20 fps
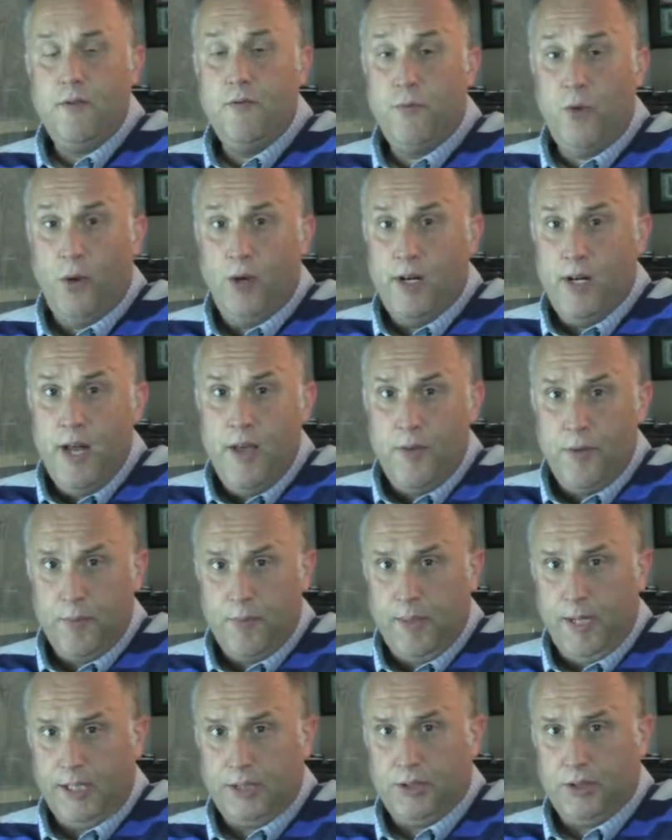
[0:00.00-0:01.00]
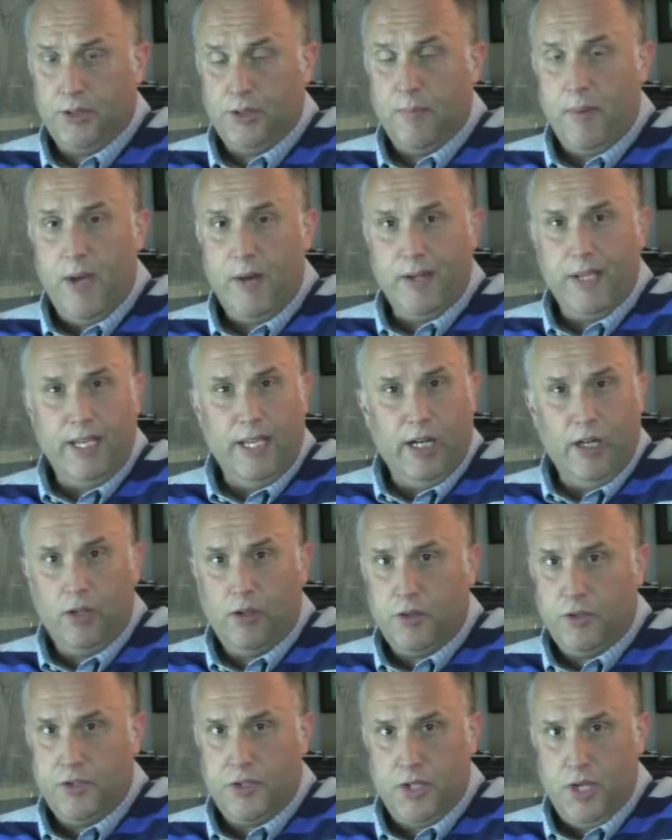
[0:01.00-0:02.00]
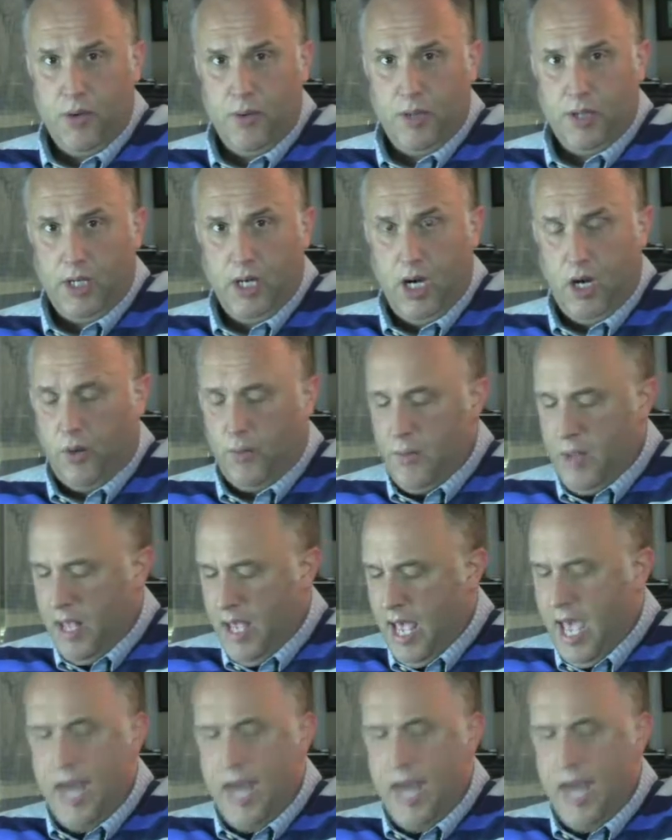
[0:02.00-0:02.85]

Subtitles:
for another picture about a year or so ago.